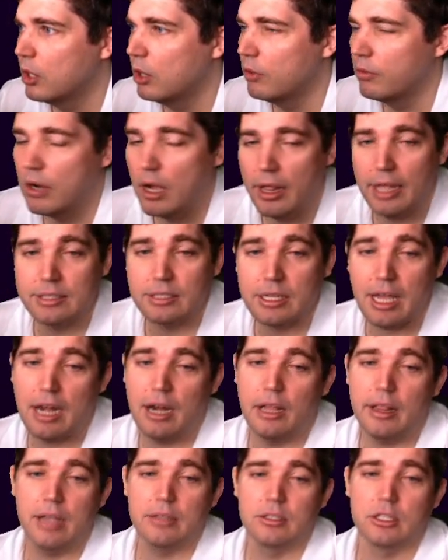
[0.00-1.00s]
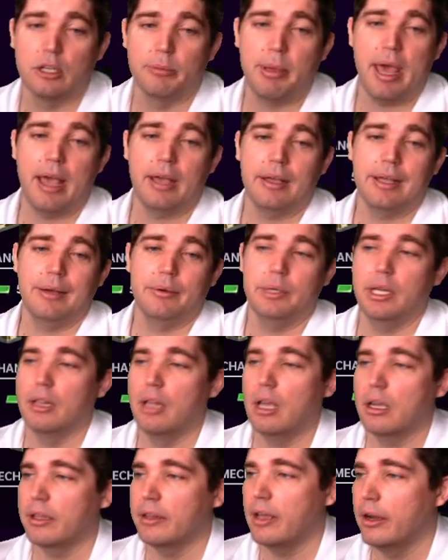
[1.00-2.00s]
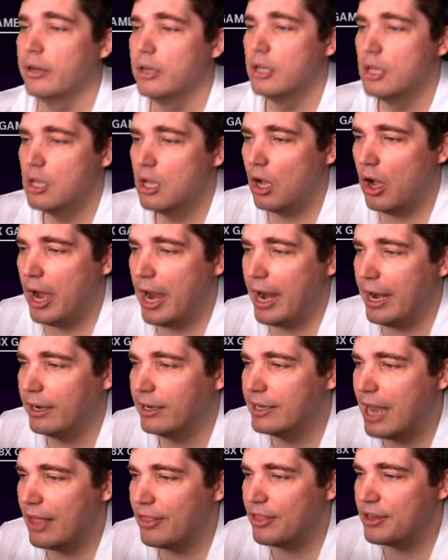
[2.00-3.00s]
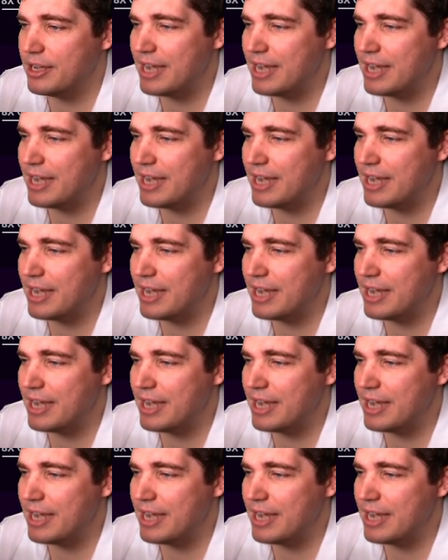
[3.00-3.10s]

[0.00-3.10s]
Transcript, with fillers: overall. That's kind of, that was a good pack. That, we did lucky there. All right, now the